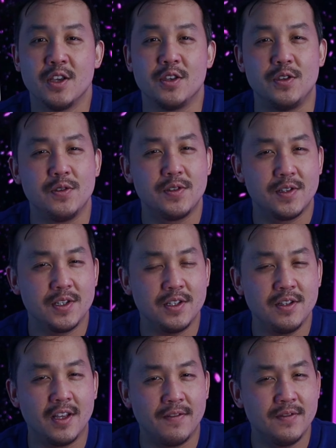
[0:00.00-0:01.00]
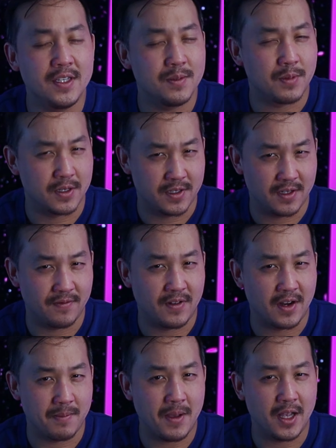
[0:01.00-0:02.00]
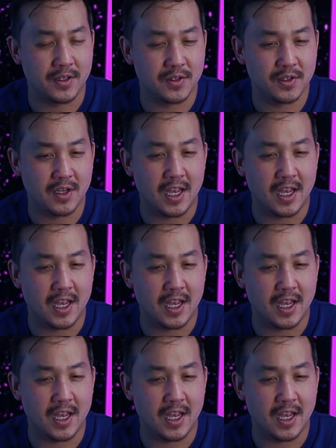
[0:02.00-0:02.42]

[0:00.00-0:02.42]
You still love this person very much,